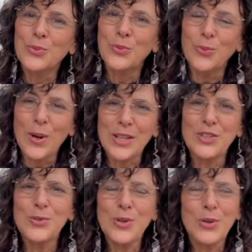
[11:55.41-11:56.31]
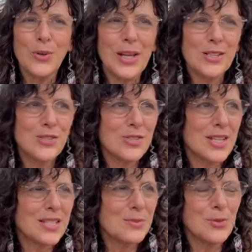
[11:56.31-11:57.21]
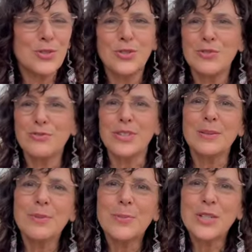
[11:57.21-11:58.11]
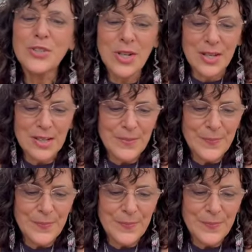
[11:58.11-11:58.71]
when you're exercising personal freedom and when you're not.